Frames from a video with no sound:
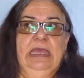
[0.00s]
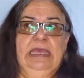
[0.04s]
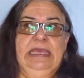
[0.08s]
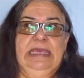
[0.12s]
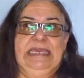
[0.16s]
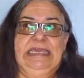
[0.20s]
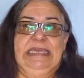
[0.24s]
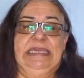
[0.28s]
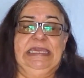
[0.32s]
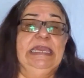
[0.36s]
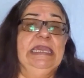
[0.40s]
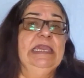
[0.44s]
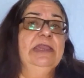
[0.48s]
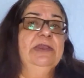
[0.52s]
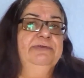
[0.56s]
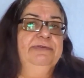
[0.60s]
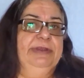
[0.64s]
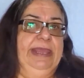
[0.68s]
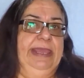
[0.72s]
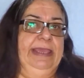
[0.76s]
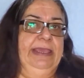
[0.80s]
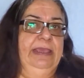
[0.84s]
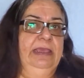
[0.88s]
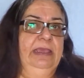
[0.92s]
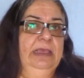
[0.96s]

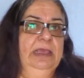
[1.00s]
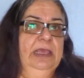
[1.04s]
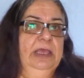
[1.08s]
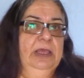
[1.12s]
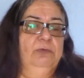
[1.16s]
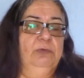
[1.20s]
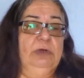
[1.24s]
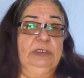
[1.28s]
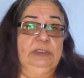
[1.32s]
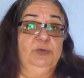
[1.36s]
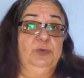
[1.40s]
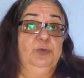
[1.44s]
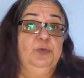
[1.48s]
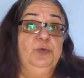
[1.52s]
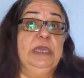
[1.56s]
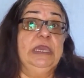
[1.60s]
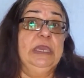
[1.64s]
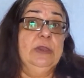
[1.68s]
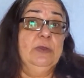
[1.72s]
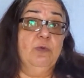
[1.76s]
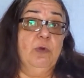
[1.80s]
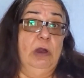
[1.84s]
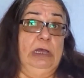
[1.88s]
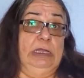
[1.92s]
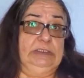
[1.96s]
hearing what we
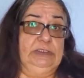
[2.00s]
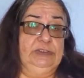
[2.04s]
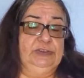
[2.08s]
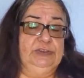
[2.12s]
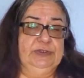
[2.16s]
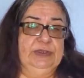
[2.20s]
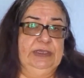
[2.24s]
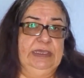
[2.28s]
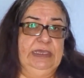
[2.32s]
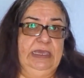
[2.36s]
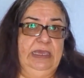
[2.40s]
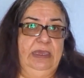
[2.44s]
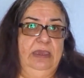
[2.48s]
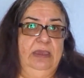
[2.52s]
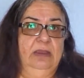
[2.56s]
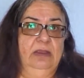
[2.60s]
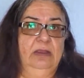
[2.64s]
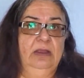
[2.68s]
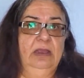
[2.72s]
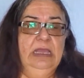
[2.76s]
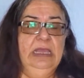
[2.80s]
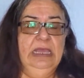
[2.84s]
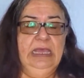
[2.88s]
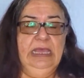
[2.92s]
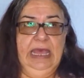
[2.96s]
want to
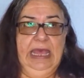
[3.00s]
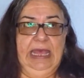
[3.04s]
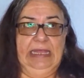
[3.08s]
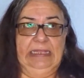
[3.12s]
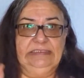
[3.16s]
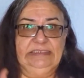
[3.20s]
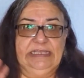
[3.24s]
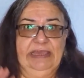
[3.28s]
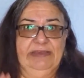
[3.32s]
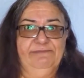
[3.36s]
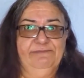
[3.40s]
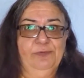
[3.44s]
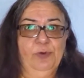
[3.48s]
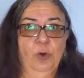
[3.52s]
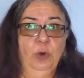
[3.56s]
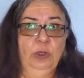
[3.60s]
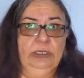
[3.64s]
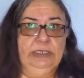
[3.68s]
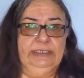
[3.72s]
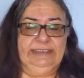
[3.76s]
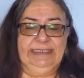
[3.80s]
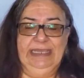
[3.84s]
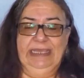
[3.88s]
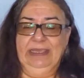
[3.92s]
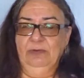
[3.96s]
hear and
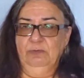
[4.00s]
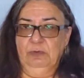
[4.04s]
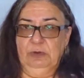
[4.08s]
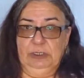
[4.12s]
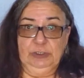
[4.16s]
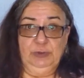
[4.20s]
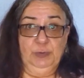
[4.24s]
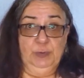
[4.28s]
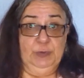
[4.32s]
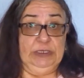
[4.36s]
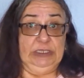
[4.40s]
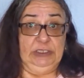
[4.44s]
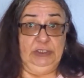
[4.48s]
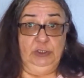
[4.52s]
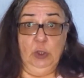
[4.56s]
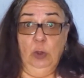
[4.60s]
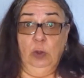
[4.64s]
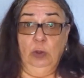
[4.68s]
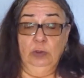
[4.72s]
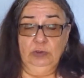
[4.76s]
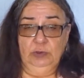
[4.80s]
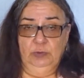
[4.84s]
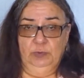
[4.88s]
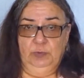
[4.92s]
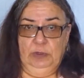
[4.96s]
avoiding what we
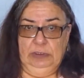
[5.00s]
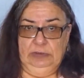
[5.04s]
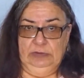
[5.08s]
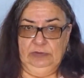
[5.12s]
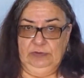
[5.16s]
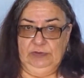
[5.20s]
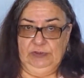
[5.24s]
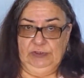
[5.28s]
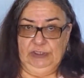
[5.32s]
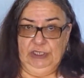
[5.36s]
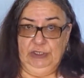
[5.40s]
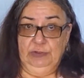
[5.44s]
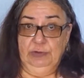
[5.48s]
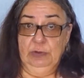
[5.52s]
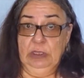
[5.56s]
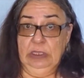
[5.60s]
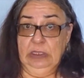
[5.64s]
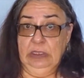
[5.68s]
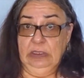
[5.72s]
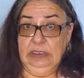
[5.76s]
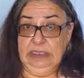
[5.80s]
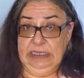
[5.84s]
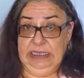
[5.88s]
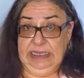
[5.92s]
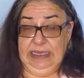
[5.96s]
don't want to
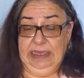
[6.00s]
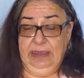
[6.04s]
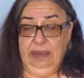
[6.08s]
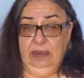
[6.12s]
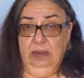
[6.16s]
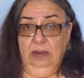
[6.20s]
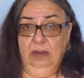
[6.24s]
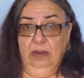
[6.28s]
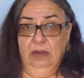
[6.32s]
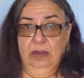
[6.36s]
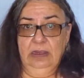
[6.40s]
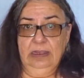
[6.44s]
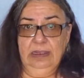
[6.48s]
hear.